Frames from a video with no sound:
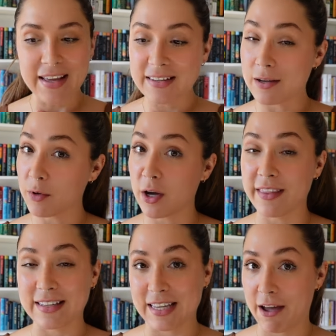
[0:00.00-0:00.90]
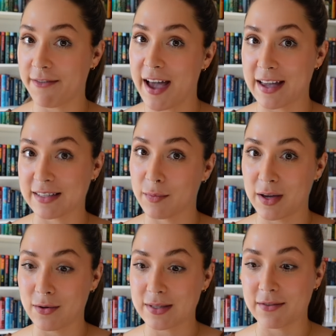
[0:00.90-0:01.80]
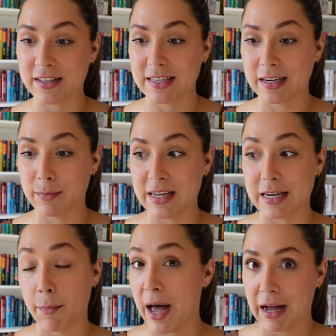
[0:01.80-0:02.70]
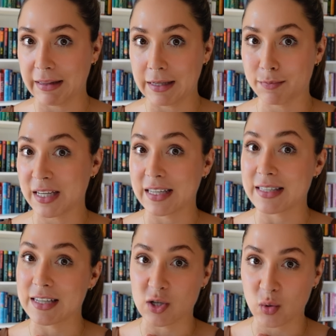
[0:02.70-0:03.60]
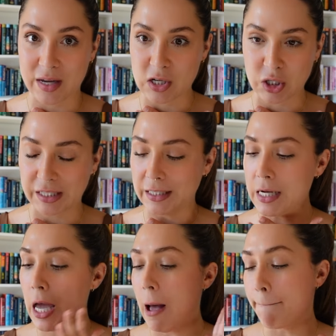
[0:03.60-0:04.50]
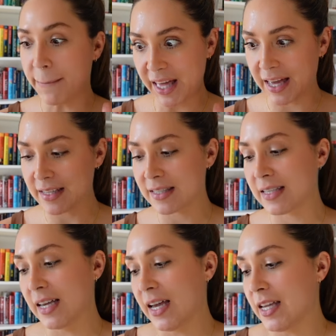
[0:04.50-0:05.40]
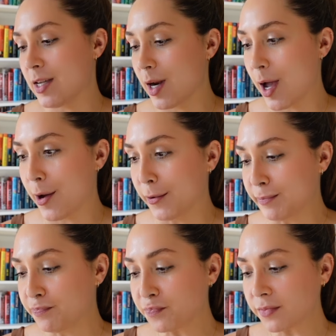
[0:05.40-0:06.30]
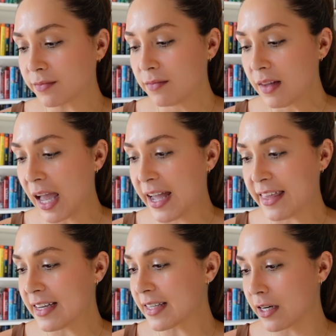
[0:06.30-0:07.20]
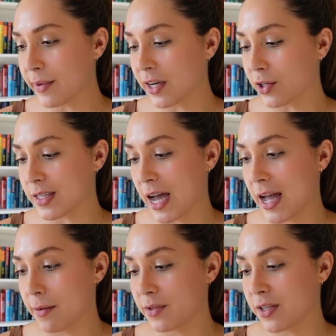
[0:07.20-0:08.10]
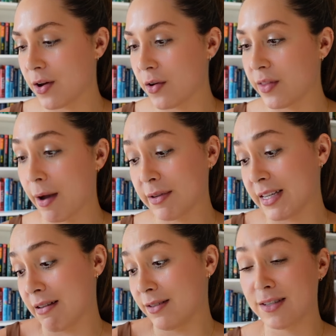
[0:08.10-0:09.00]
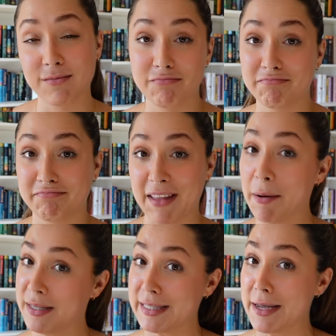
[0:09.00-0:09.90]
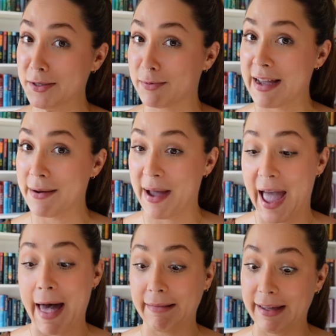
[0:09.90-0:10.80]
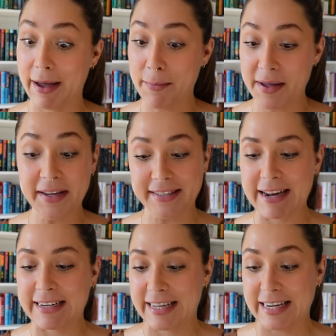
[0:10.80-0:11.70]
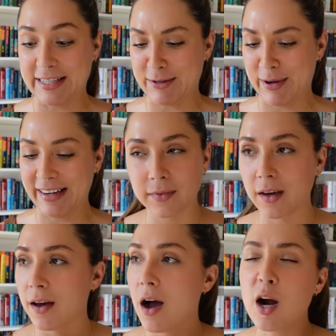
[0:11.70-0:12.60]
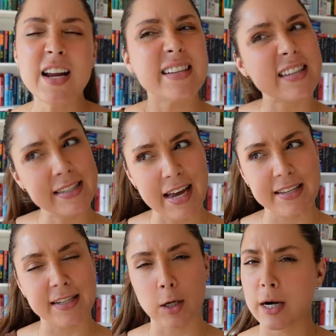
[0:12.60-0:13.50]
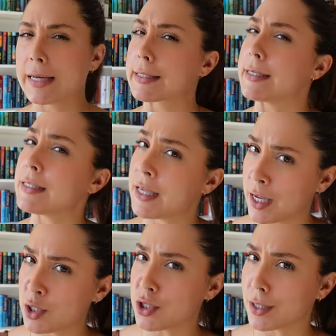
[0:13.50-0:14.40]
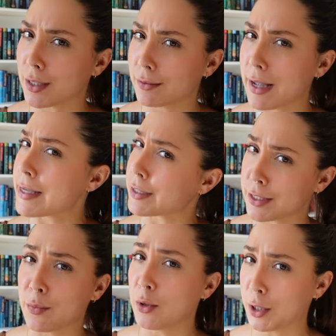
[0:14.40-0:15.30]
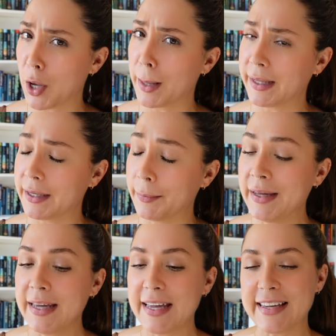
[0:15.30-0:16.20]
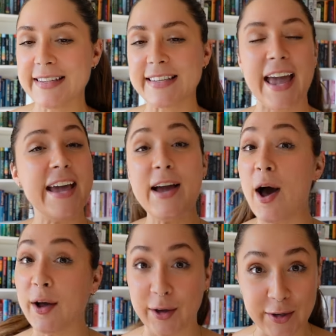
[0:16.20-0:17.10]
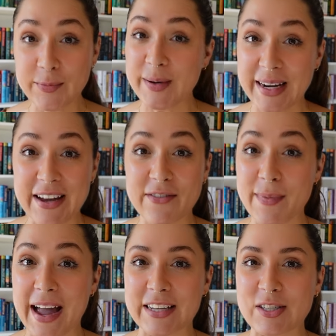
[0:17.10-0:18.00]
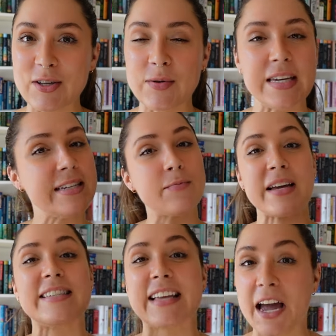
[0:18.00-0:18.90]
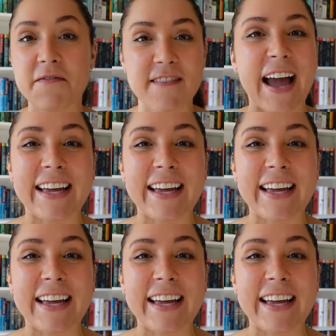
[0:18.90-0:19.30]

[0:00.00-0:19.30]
Some would call that sci-fi, I suppose, if it's going to be an apocalyptic situation. But, you know, I think it's going to be a good time. So that one sounds right up my alley. I'm excited to get into it. Our next contestant, our next contender, as some would call him, is a good buddy of mine, too. He is my sci-fi